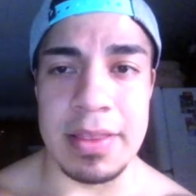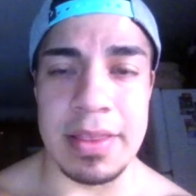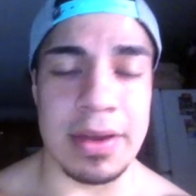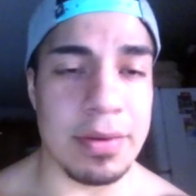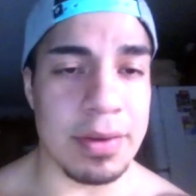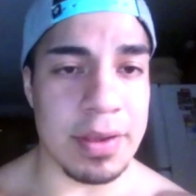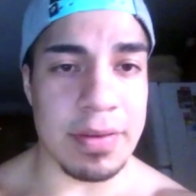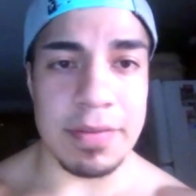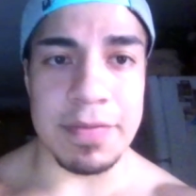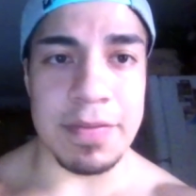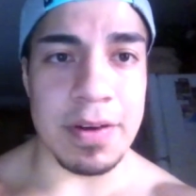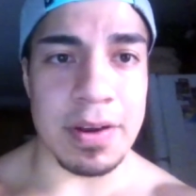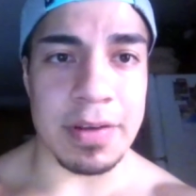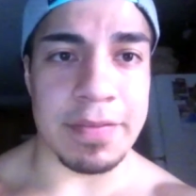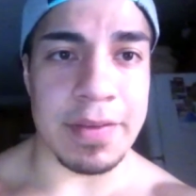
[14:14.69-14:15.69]
They don't give a
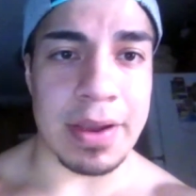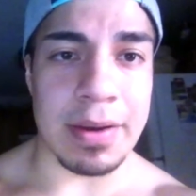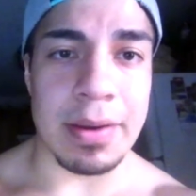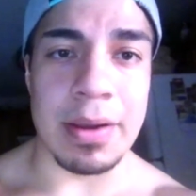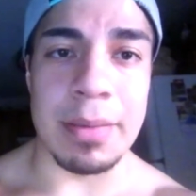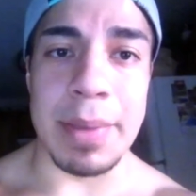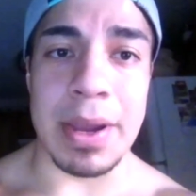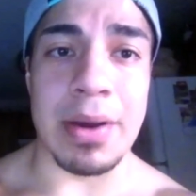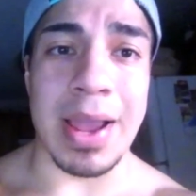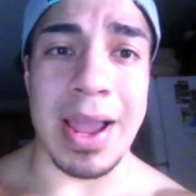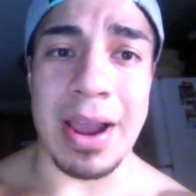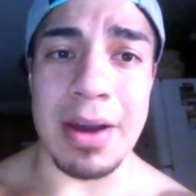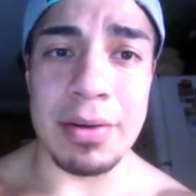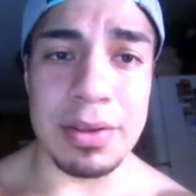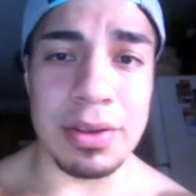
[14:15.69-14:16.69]
fuck about
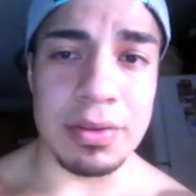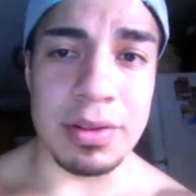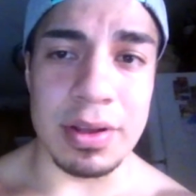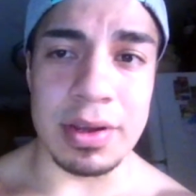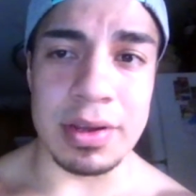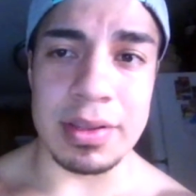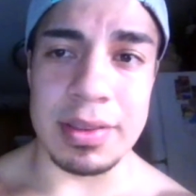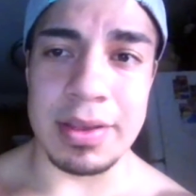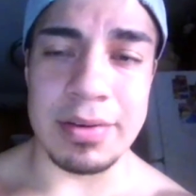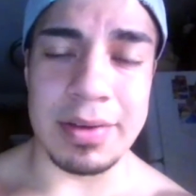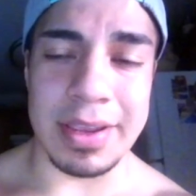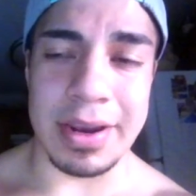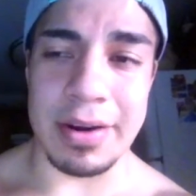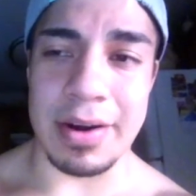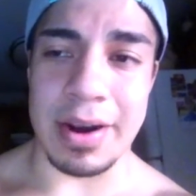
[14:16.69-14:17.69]
how you look. They
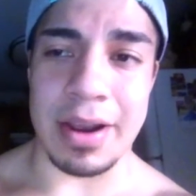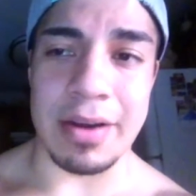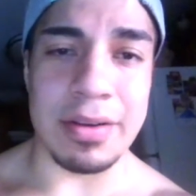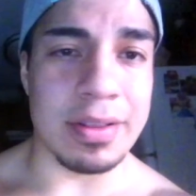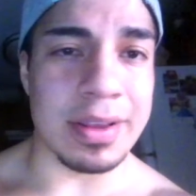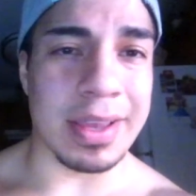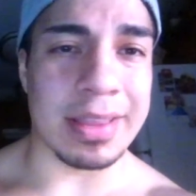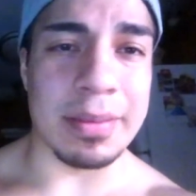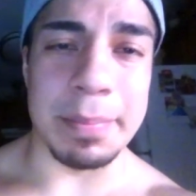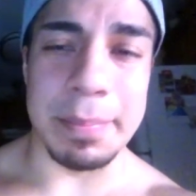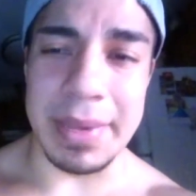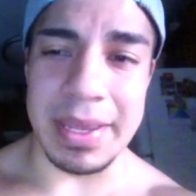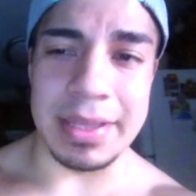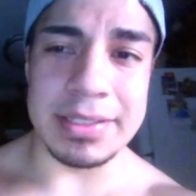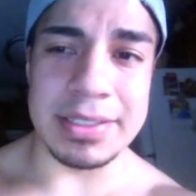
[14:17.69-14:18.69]
don't care how you look at the
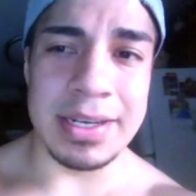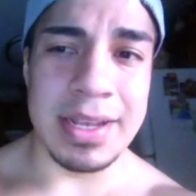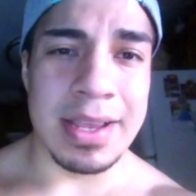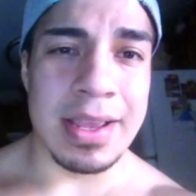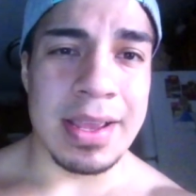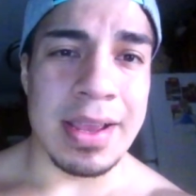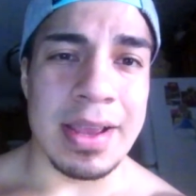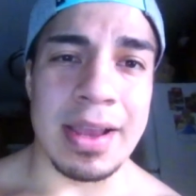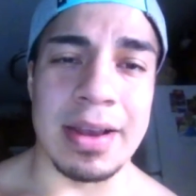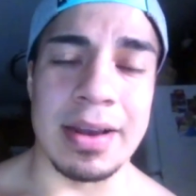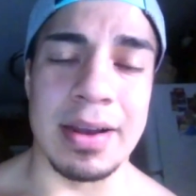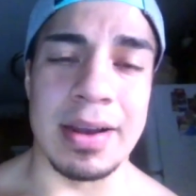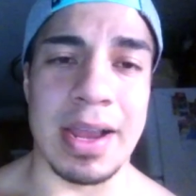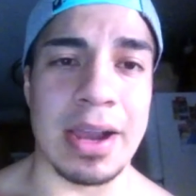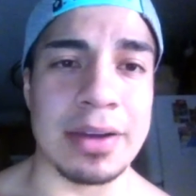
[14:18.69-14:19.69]
beach,
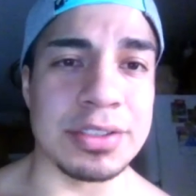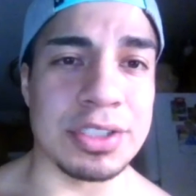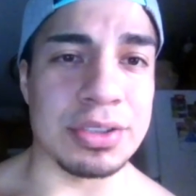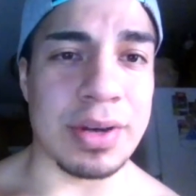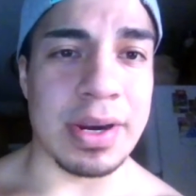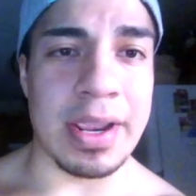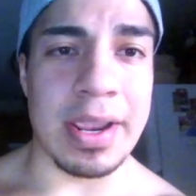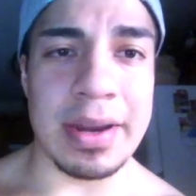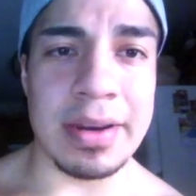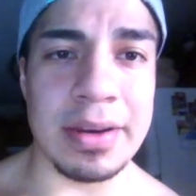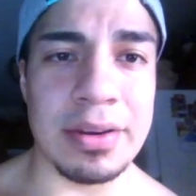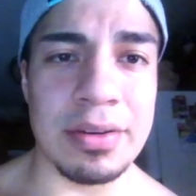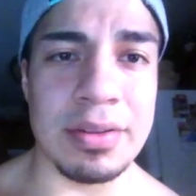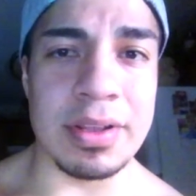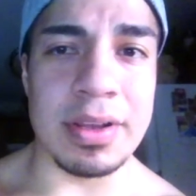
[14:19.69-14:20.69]
how
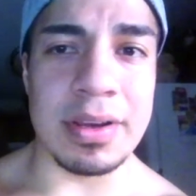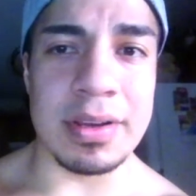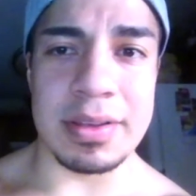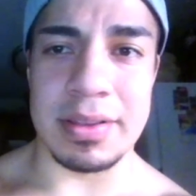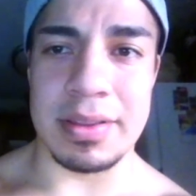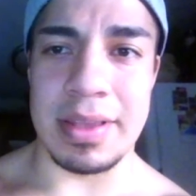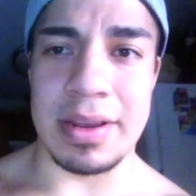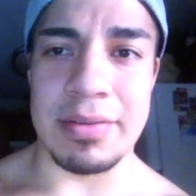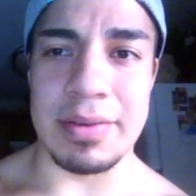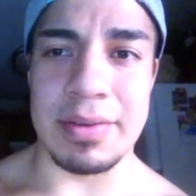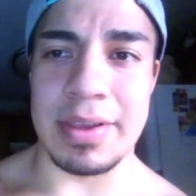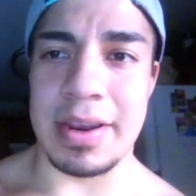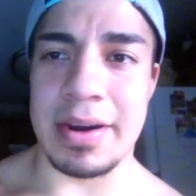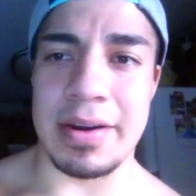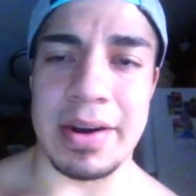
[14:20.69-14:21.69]
striated you look. They don't
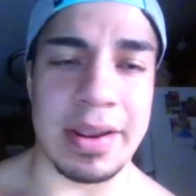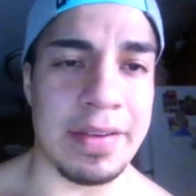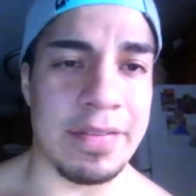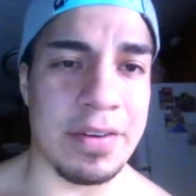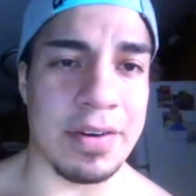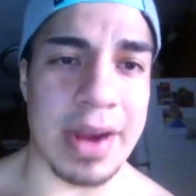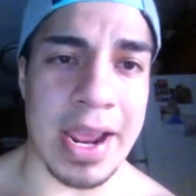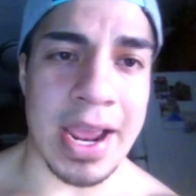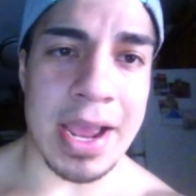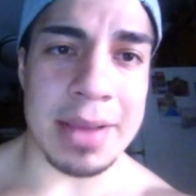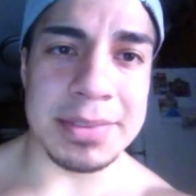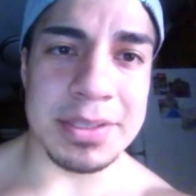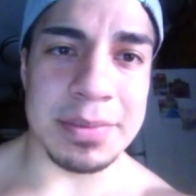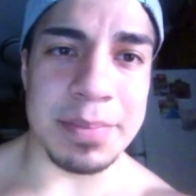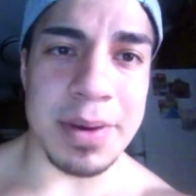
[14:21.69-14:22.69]
care if your
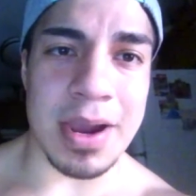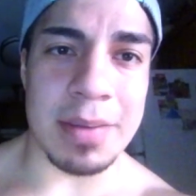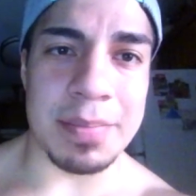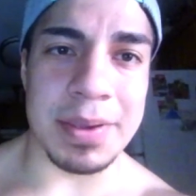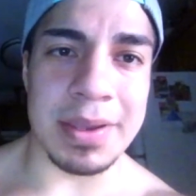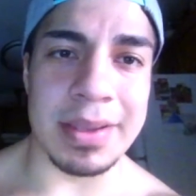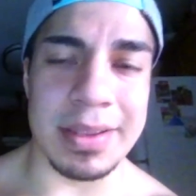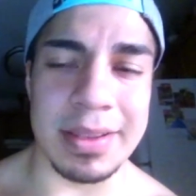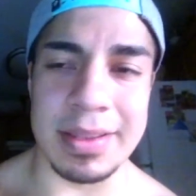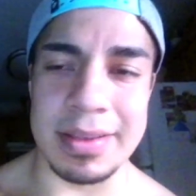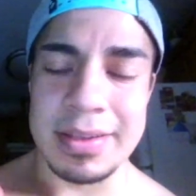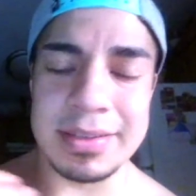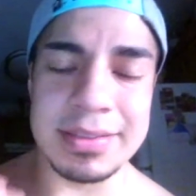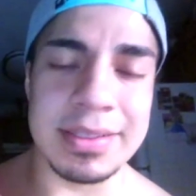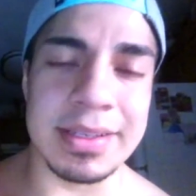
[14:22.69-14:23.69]
abs are popping. It
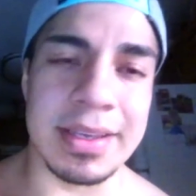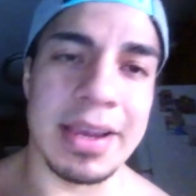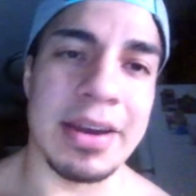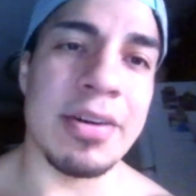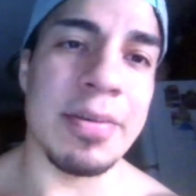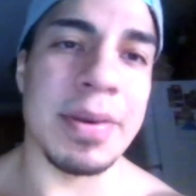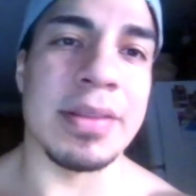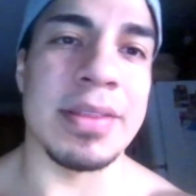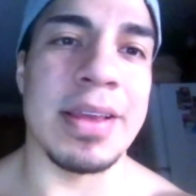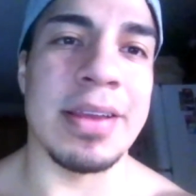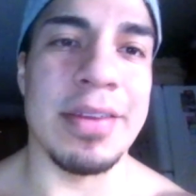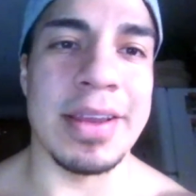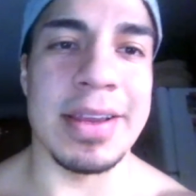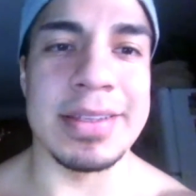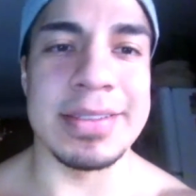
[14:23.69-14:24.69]
doesn't care about that,
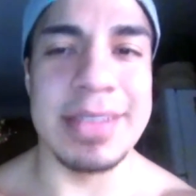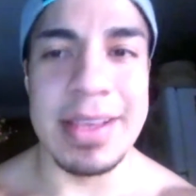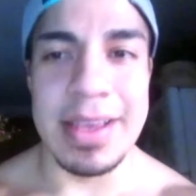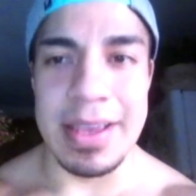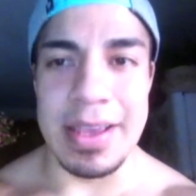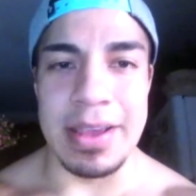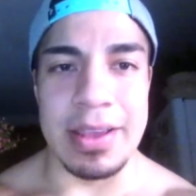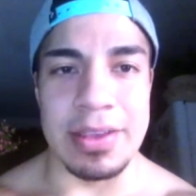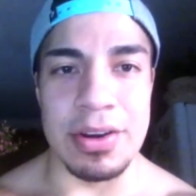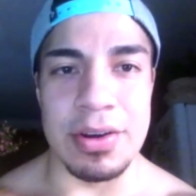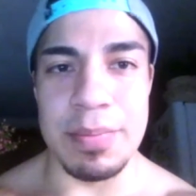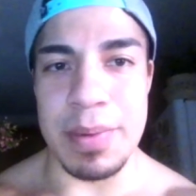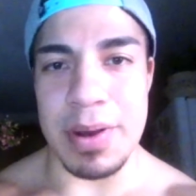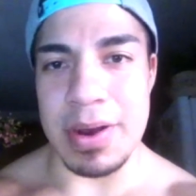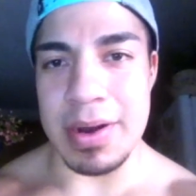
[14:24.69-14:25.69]
you guys. Your
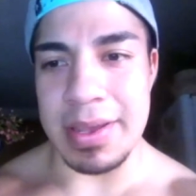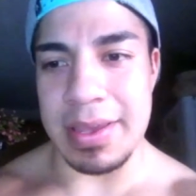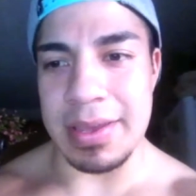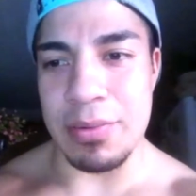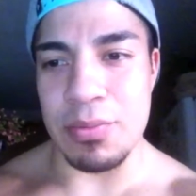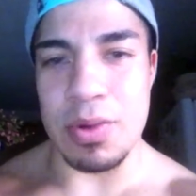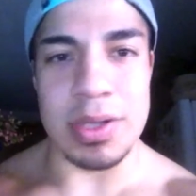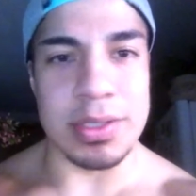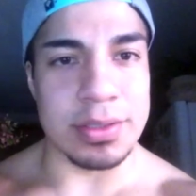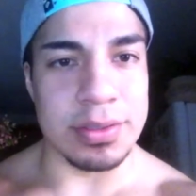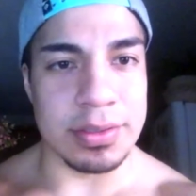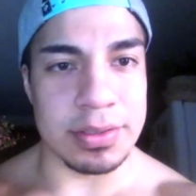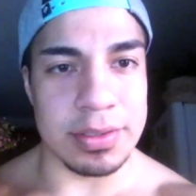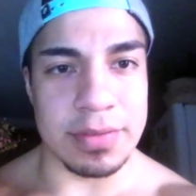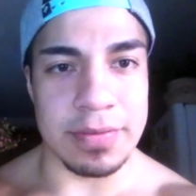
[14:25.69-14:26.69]
body wants
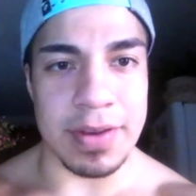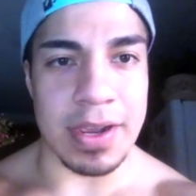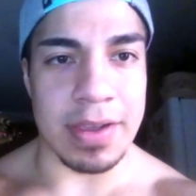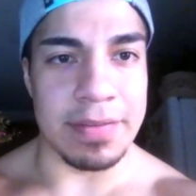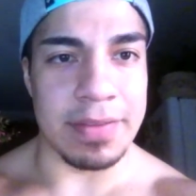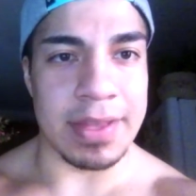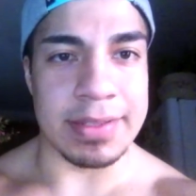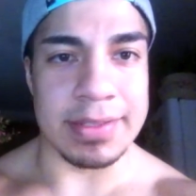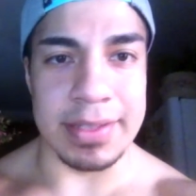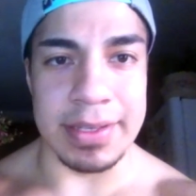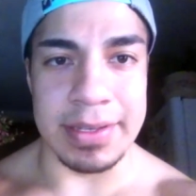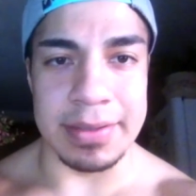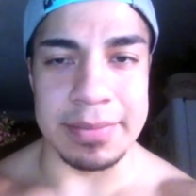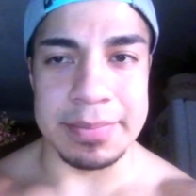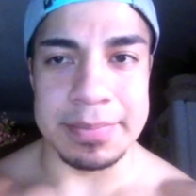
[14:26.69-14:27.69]
to survive. That's
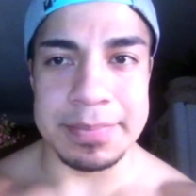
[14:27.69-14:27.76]
it.